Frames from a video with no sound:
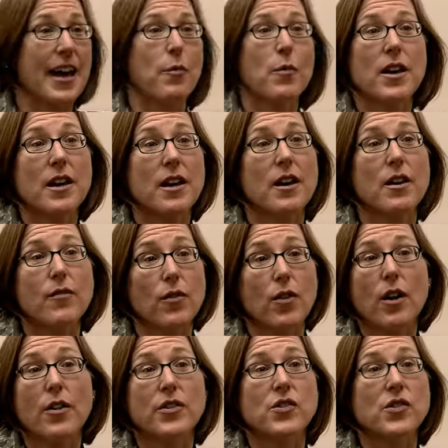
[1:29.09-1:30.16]
and we care
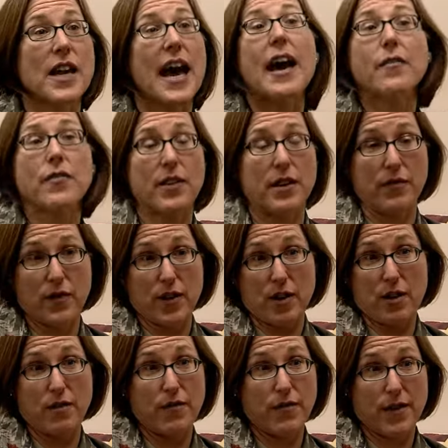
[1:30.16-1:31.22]
for all the staff that have
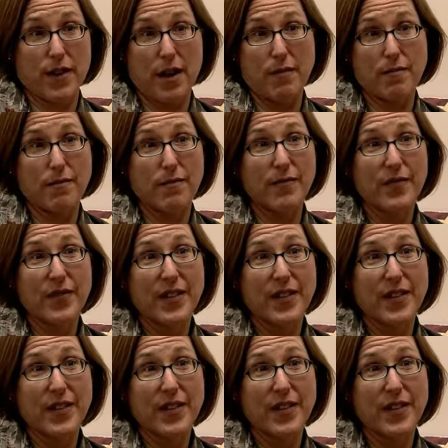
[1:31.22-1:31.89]
cared for them.